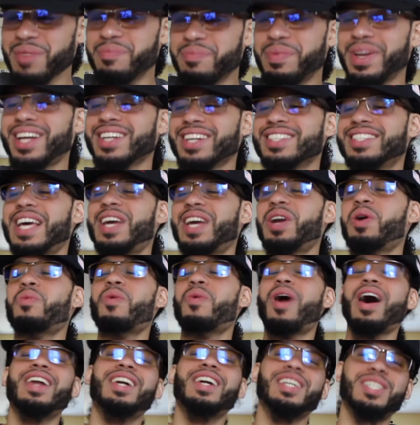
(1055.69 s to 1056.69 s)
Because they
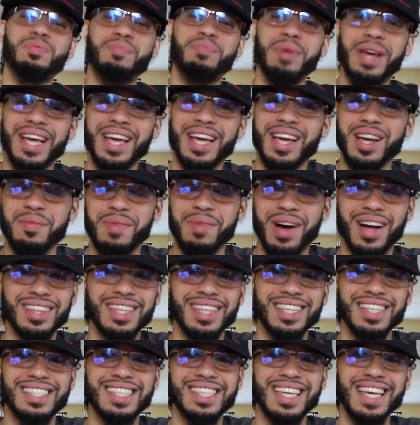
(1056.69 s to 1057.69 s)
don't want us speaking
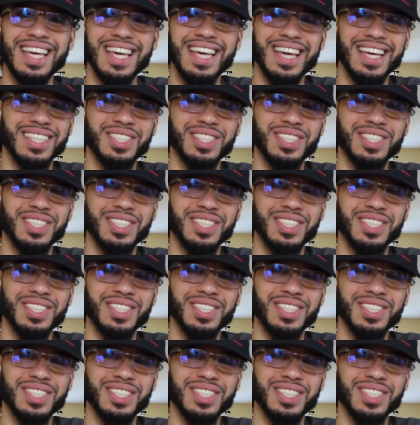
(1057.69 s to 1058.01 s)
about these key